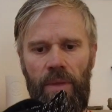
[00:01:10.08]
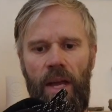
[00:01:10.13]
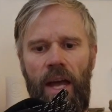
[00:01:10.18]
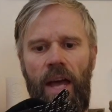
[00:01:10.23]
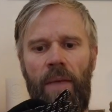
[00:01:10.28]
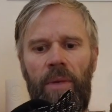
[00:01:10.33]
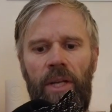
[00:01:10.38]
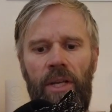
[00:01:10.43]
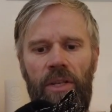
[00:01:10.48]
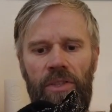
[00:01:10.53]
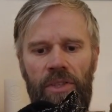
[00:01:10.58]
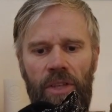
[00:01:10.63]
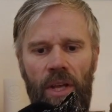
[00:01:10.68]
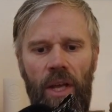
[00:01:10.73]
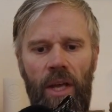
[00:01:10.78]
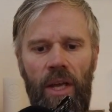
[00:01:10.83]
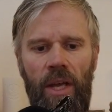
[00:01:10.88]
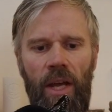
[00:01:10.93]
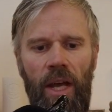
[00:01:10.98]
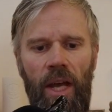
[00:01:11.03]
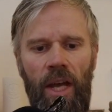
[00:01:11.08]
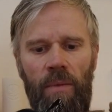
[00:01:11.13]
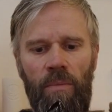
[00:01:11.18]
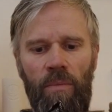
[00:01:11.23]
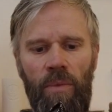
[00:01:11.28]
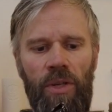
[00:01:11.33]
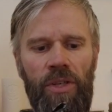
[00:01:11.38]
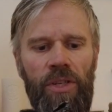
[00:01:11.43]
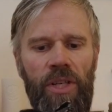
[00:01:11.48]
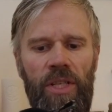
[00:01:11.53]
Eminus,
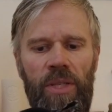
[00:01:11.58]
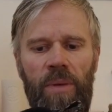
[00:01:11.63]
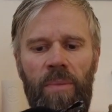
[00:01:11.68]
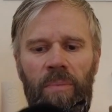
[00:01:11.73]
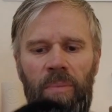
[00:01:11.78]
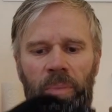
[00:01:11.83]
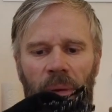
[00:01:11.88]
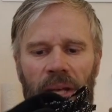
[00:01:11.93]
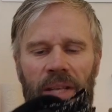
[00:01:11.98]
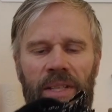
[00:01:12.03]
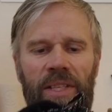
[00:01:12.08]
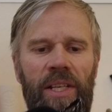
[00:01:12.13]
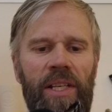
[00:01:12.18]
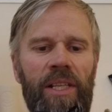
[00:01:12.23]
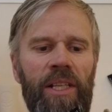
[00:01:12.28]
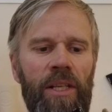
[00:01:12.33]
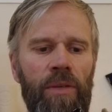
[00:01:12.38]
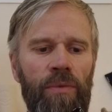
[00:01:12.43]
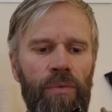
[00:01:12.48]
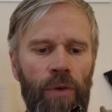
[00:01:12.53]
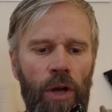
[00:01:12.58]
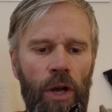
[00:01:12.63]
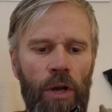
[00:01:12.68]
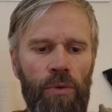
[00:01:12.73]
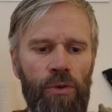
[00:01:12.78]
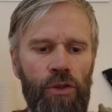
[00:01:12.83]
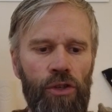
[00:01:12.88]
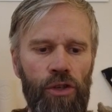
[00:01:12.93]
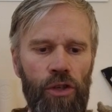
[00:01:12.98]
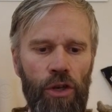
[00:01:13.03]
which is basically a
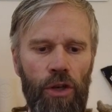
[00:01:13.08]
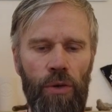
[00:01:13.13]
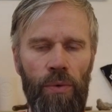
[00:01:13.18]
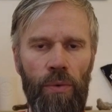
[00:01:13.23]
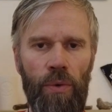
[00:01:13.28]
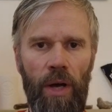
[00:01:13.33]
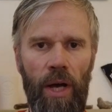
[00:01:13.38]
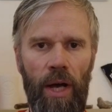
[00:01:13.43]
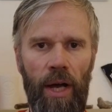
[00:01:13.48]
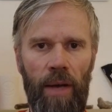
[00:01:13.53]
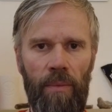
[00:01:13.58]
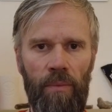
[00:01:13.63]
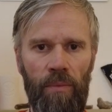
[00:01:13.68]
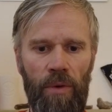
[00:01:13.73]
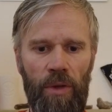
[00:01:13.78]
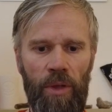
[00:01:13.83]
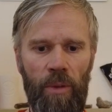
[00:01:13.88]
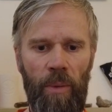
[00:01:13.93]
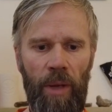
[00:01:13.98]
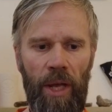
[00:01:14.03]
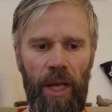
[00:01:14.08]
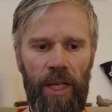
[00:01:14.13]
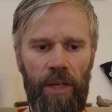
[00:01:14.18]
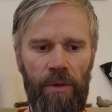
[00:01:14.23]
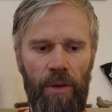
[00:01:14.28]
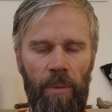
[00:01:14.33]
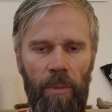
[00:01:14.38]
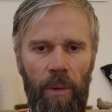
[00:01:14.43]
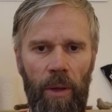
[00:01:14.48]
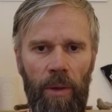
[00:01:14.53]
road shoe with a bit of
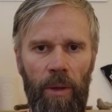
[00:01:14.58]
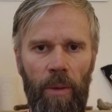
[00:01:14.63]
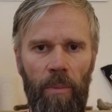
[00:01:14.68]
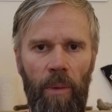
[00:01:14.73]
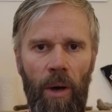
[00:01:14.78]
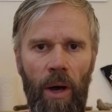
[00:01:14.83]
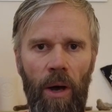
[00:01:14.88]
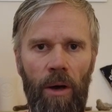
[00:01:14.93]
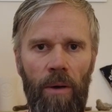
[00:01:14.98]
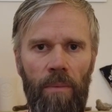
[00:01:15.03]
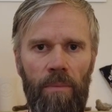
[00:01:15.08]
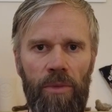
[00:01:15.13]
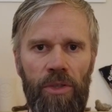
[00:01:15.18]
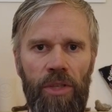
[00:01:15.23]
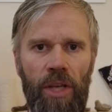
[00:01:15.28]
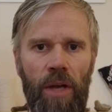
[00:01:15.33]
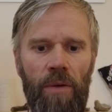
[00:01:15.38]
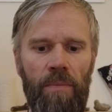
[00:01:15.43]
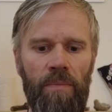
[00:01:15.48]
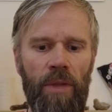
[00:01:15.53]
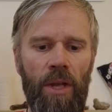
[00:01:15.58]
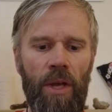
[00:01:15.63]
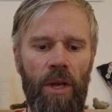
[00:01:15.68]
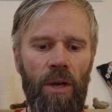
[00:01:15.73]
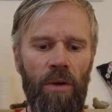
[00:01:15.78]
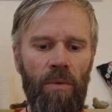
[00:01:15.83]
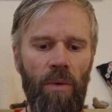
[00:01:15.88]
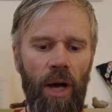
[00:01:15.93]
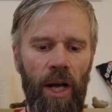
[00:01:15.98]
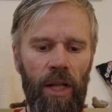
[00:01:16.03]
grip on the bottom. So
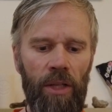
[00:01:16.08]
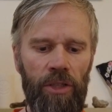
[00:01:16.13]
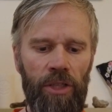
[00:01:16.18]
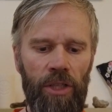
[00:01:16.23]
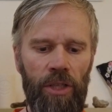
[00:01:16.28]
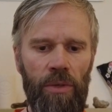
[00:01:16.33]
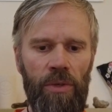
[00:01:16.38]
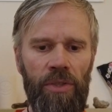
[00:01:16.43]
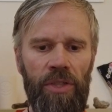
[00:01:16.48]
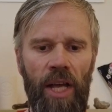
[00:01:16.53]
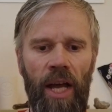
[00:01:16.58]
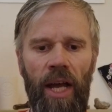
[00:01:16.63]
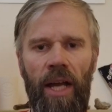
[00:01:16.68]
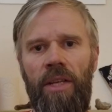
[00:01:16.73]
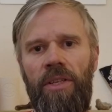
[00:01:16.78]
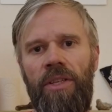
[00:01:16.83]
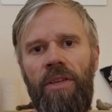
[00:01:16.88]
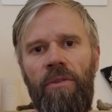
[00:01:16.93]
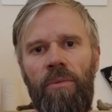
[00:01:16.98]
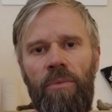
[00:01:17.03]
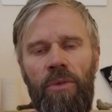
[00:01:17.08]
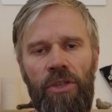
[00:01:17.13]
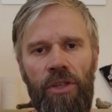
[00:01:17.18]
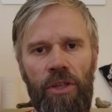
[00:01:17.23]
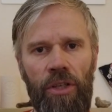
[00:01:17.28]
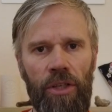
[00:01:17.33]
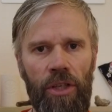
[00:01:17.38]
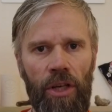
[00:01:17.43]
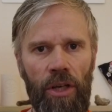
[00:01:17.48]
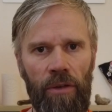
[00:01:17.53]
what I'll use that is if I'm just
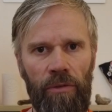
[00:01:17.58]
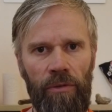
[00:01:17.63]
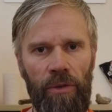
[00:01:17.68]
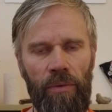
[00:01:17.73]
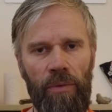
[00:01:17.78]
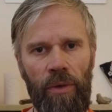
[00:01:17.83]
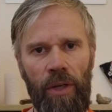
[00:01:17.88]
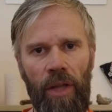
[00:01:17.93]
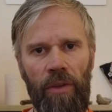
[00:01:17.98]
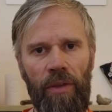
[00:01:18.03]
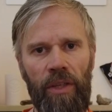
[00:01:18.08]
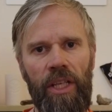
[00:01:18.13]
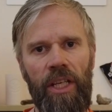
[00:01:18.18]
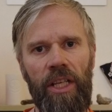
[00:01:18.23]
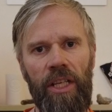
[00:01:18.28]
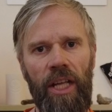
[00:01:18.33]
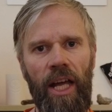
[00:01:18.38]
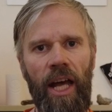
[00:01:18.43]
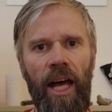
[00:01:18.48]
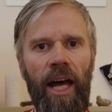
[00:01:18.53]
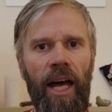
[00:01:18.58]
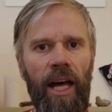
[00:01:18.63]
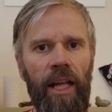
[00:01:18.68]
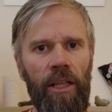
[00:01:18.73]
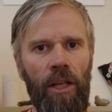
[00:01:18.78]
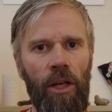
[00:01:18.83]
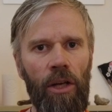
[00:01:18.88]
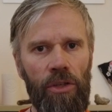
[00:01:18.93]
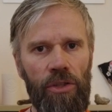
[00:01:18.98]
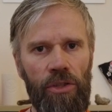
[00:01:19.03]
going to go for a run on the
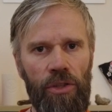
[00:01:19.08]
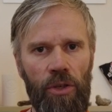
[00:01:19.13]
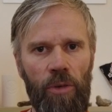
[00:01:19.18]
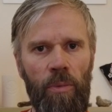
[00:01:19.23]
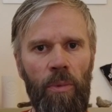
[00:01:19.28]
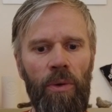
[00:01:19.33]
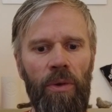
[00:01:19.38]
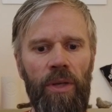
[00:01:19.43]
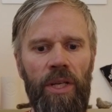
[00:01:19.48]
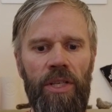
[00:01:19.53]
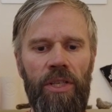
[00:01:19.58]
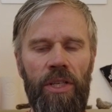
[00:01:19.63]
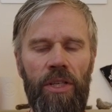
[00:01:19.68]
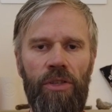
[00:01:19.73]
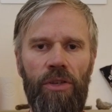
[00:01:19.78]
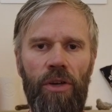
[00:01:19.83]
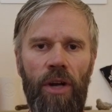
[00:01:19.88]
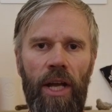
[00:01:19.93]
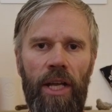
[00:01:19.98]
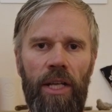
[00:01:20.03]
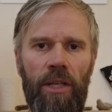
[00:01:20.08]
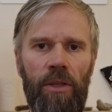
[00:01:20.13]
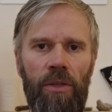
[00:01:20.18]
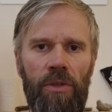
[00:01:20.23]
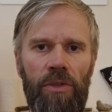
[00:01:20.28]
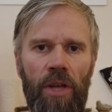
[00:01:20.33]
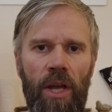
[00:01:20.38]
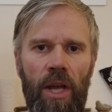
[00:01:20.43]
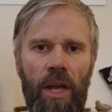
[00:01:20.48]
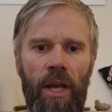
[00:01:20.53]
canal or super easy
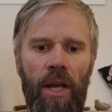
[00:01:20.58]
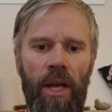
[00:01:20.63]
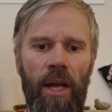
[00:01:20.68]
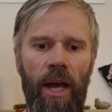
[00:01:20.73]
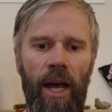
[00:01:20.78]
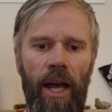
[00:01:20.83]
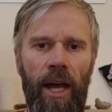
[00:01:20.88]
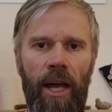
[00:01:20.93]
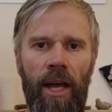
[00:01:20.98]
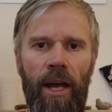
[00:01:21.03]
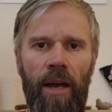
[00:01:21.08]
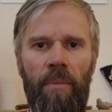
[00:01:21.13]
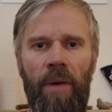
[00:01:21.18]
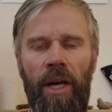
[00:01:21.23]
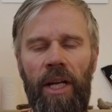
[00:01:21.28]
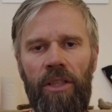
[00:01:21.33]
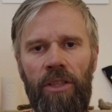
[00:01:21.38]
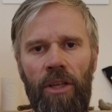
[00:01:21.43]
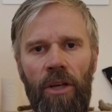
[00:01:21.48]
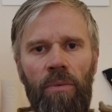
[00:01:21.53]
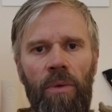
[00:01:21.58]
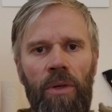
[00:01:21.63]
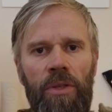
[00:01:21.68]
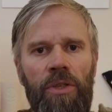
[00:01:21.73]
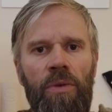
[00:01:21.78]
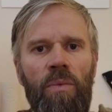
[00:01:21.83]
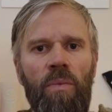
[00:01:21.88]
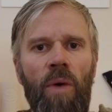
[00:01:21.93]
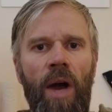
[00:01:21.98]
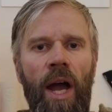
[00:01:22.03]
trails, and I don't want
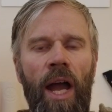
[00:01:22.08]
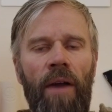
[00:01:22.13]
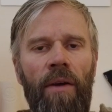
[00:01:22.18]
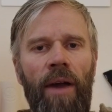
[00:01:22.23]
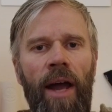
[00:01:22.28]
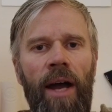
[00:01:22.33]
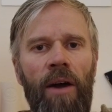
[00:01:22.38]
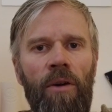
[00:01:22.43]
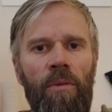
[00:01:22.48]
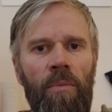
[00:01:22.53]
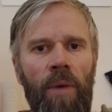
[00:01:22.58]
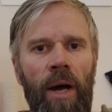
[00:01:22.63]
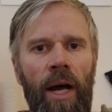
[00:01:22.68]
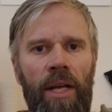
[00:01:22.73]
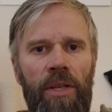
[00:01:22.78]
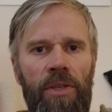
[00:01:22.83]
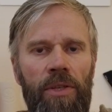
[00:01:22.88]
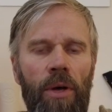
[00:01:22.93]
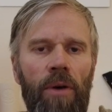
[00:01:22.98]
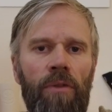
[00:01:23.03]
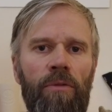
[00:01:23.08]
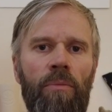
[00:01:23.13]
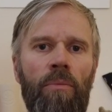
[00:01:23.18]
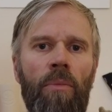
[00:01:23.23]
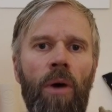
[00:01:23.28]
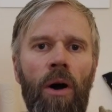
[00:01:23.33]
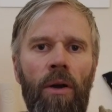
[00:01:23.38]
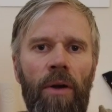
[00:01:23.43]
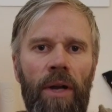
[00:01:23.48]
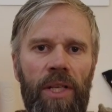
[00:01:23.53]
to wear out my sort of
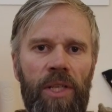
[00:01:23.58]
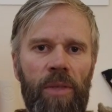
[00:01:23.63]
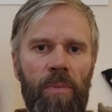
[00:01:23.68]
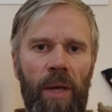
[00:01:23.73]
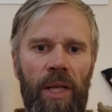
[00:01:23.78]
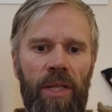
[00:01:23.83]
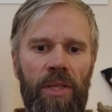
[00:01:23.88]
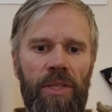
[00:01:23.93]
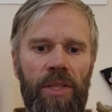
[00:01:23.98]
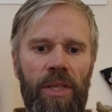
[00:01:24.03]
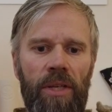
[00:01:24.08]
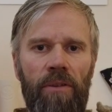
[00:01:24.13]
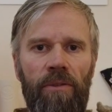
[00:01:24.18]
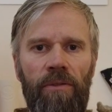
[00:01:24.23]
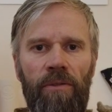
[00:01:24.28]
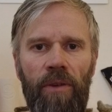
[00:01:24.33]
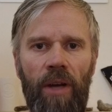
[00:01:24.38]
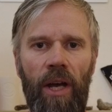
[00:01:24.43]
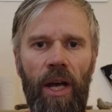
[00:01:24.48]
more expensive